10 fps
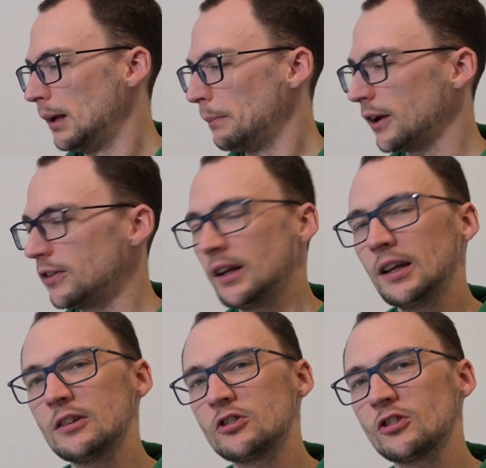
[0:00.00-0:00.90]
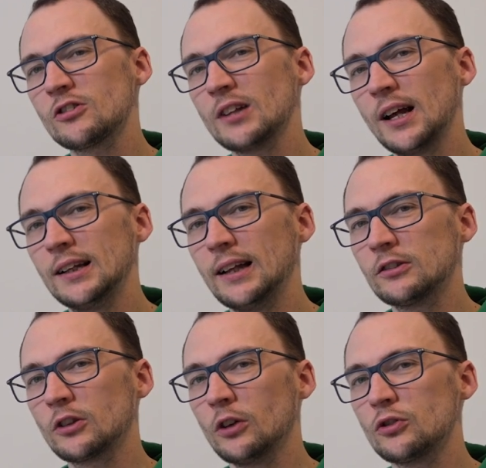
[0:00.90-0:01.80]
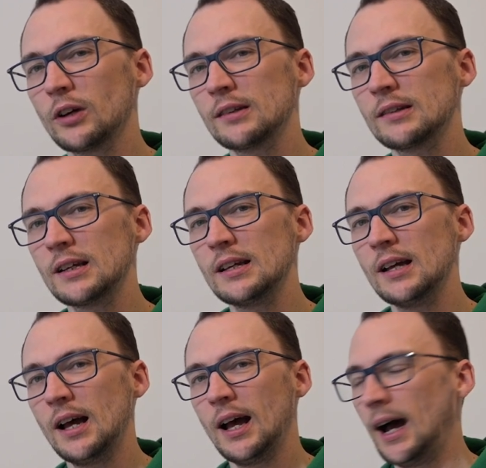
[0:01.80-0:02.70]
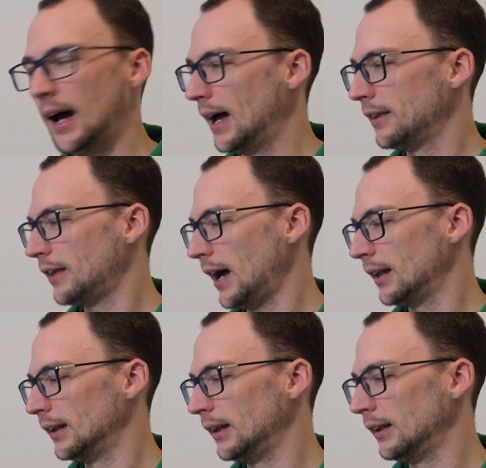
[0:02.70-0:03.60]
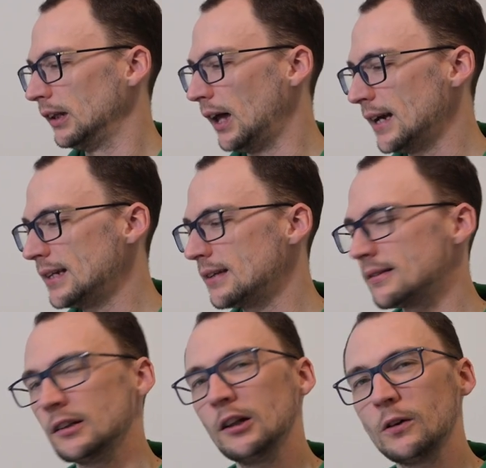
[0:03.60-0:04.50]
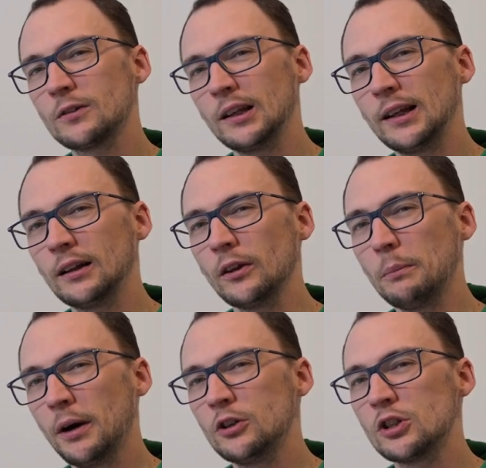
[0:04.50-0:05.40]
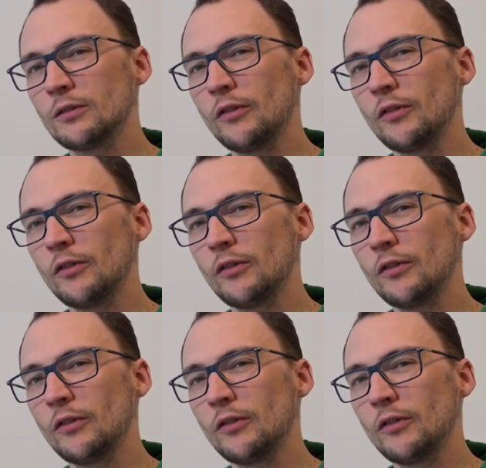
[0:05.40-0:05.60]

but I think it's just slightly less contrasty and that light is lost a little, the punch of